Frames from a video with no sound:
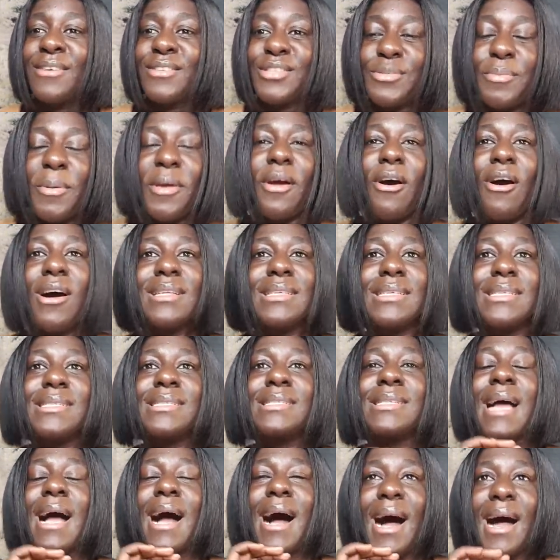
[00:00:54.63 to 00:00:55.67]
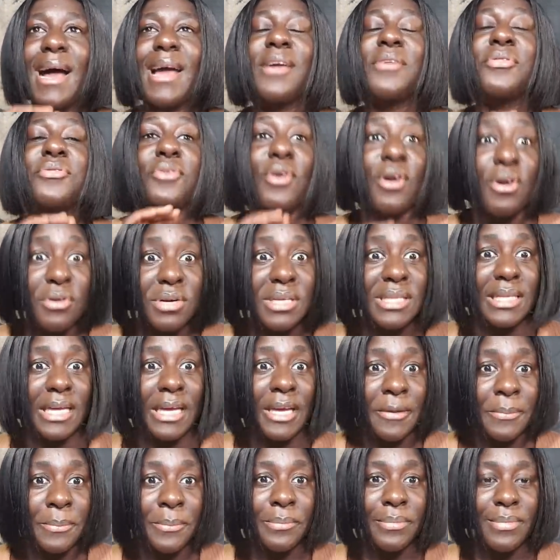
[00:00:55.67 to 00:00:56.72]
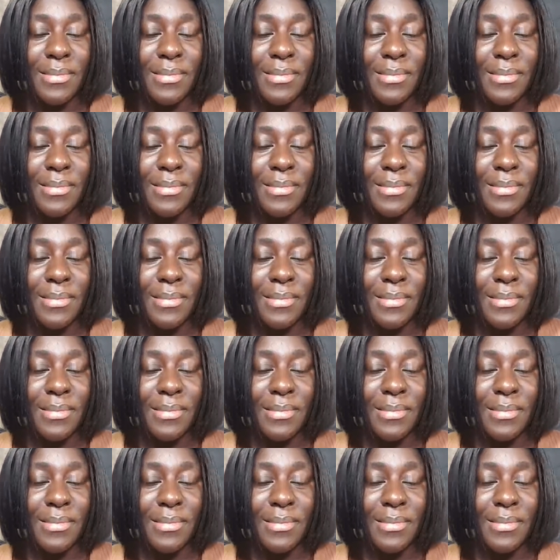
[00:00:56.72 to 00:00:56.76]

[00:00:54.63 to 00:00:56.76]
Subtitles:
To be honest, I thoroughly